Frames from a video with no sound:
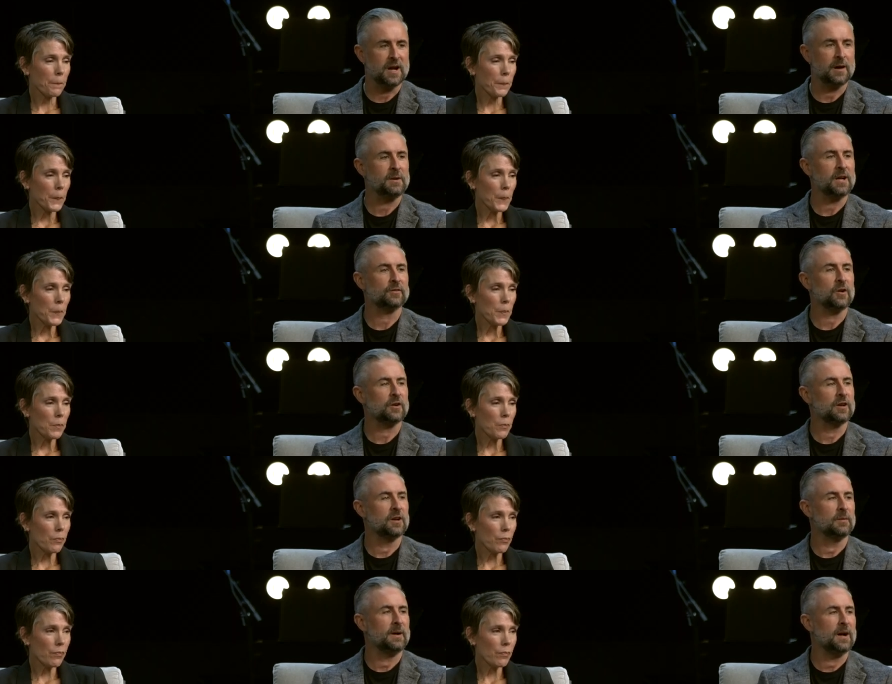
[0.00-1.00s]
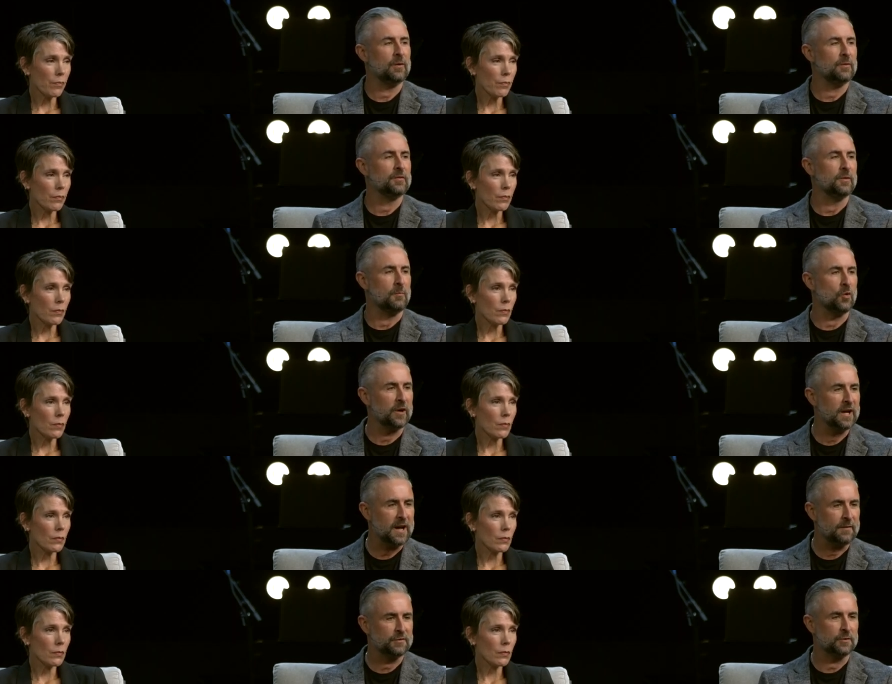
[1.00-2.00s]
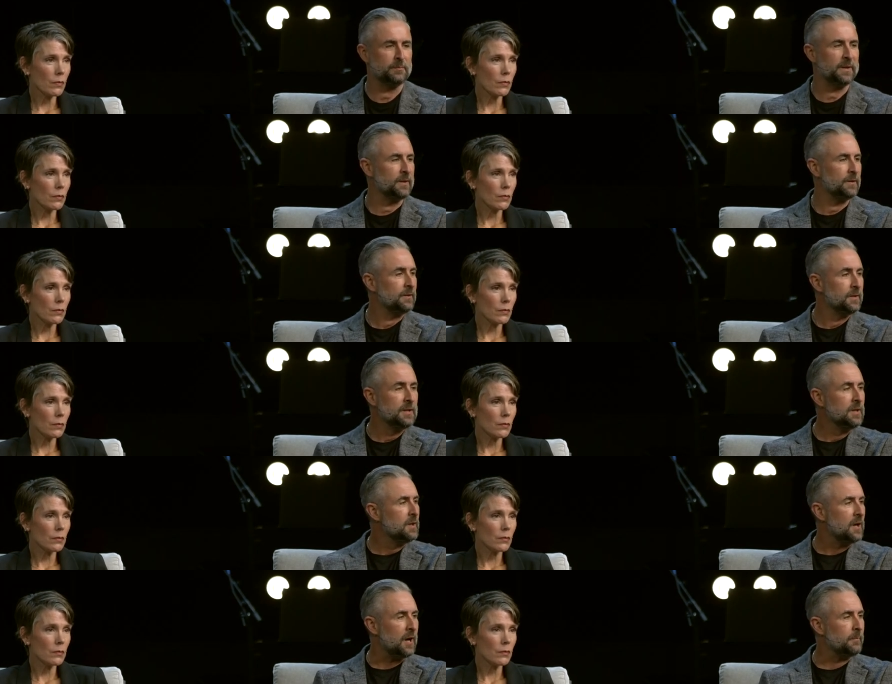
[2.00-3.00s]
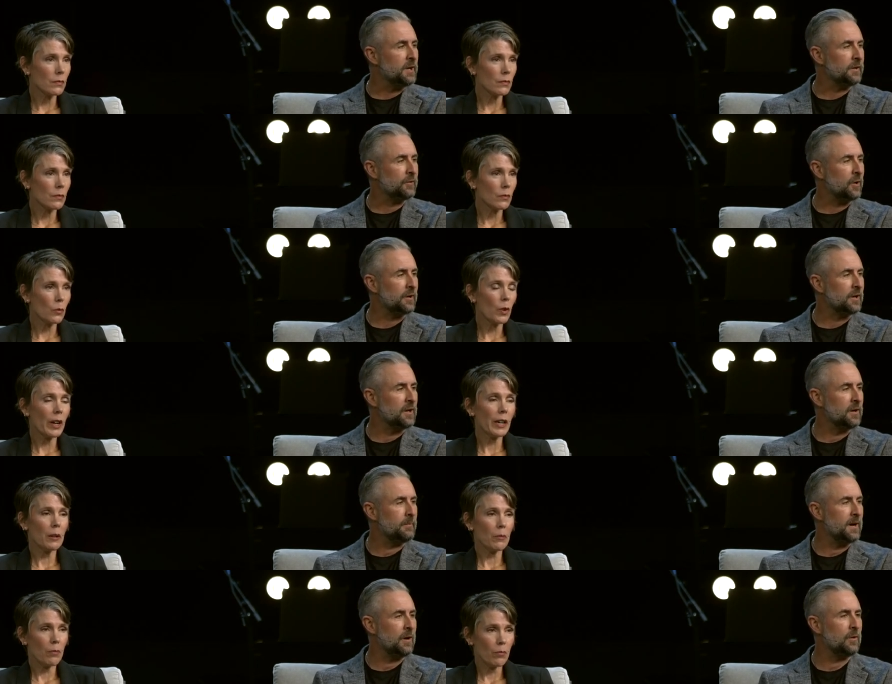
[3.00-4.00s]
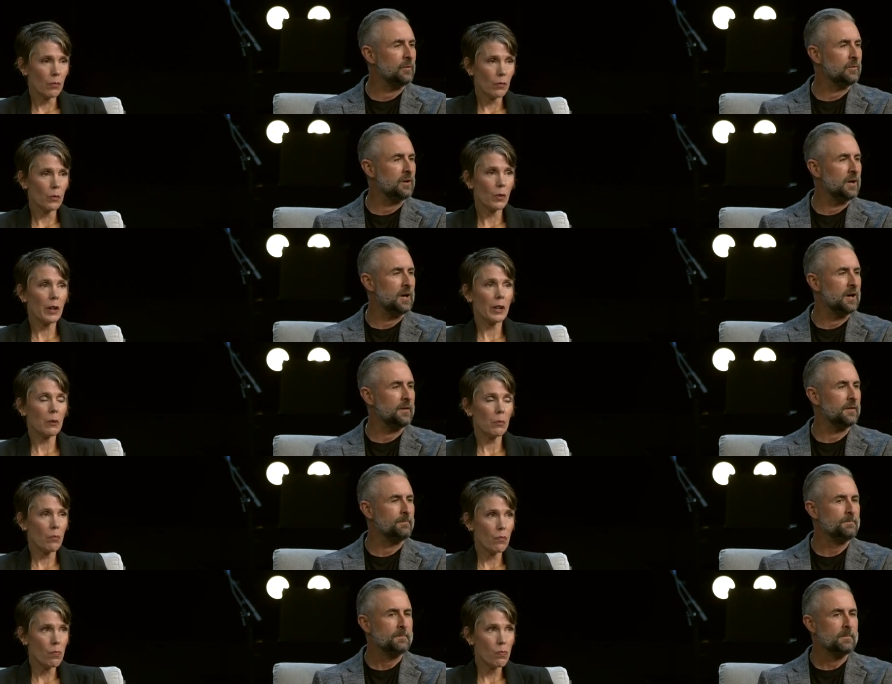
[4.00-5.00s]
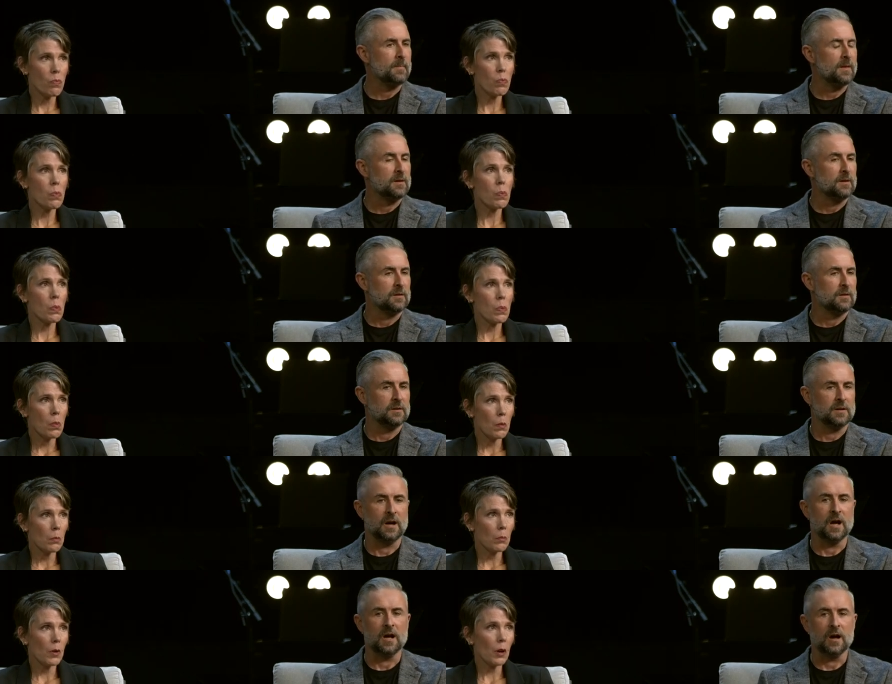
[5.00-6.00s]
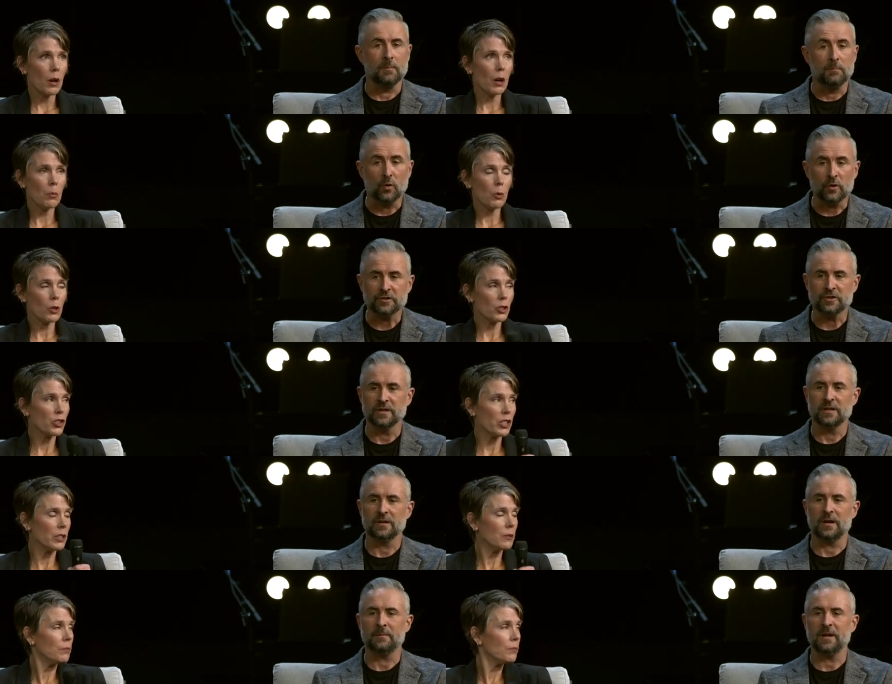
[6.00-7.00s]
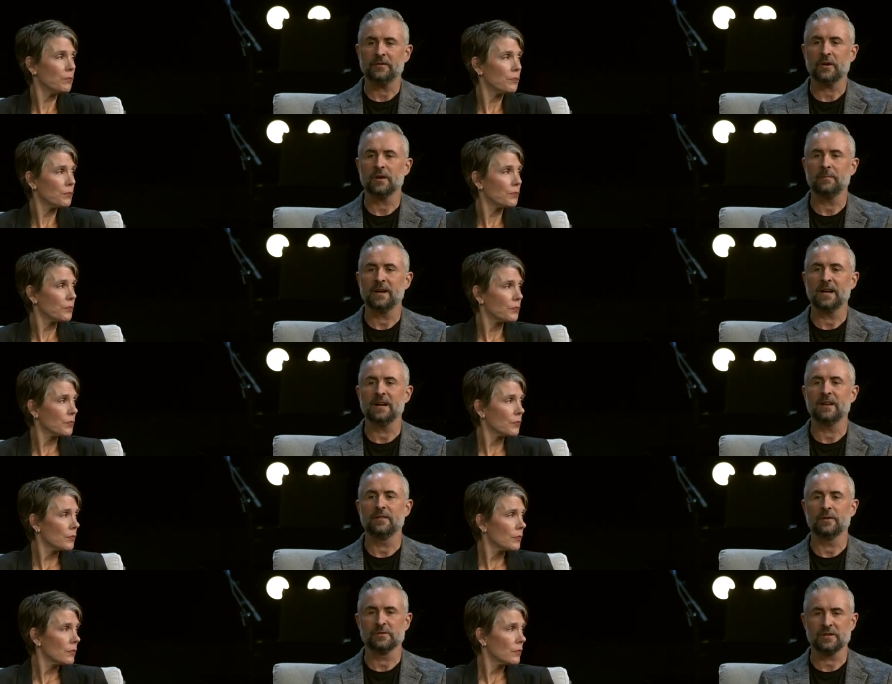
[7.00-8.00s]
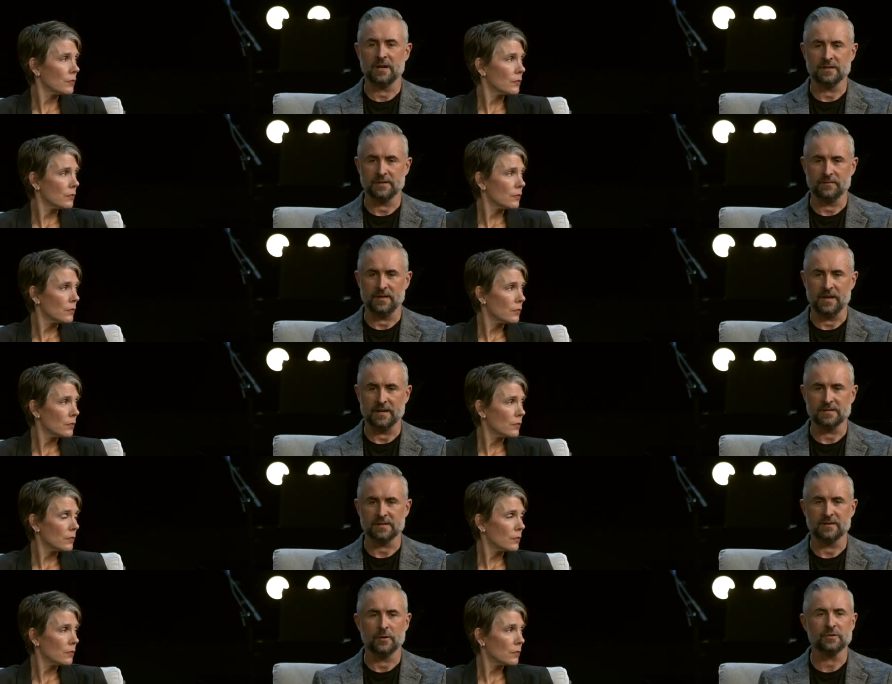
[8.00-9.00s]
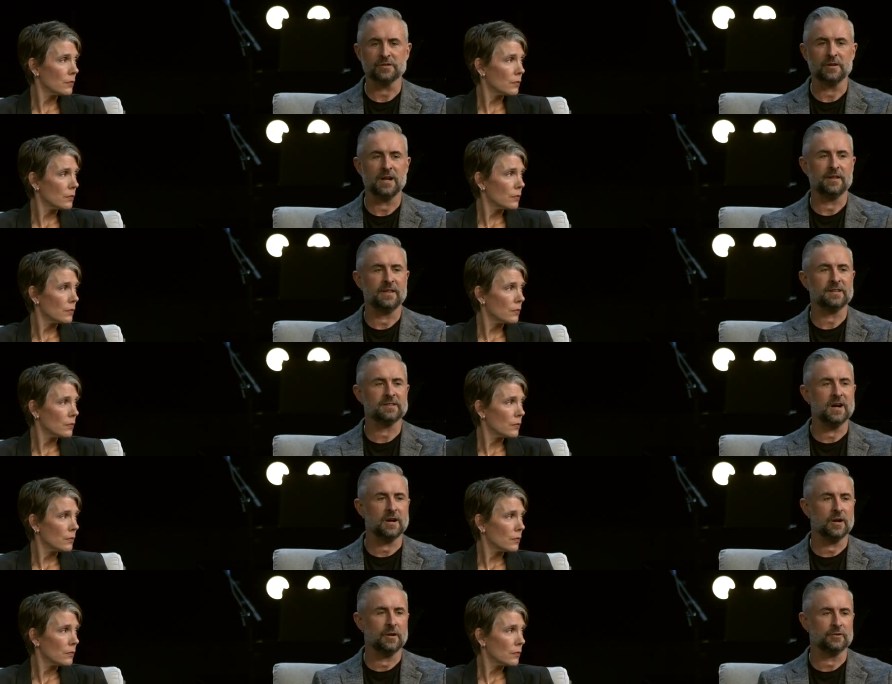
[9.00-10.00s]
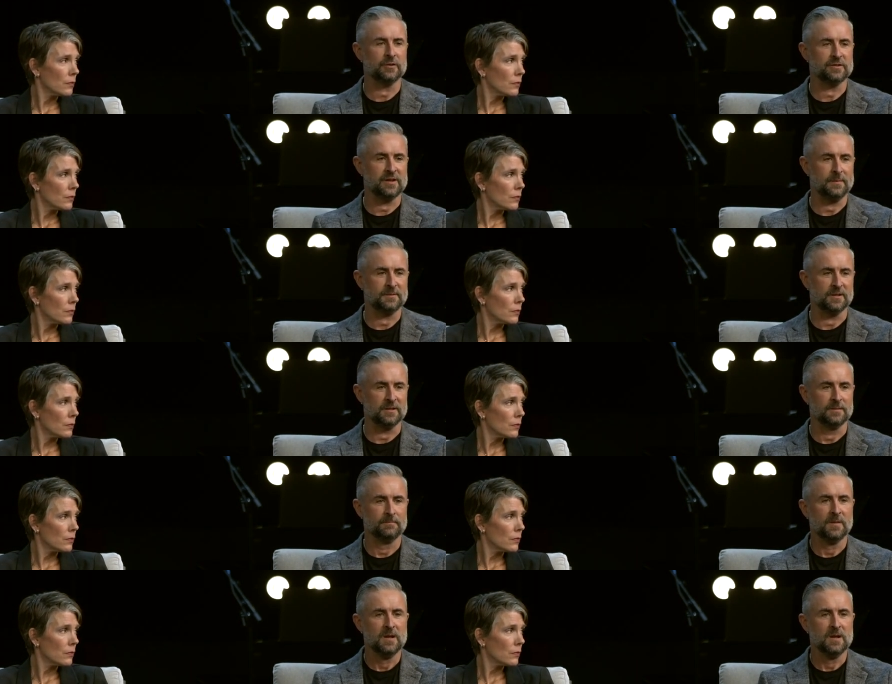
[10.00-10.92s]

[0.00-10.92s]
Speaker 1: Now, I'm not talking about the morning after pill. I'm not talking about abortion. I'm not talking about any of those kinds of things. Those are not, that's not contraception.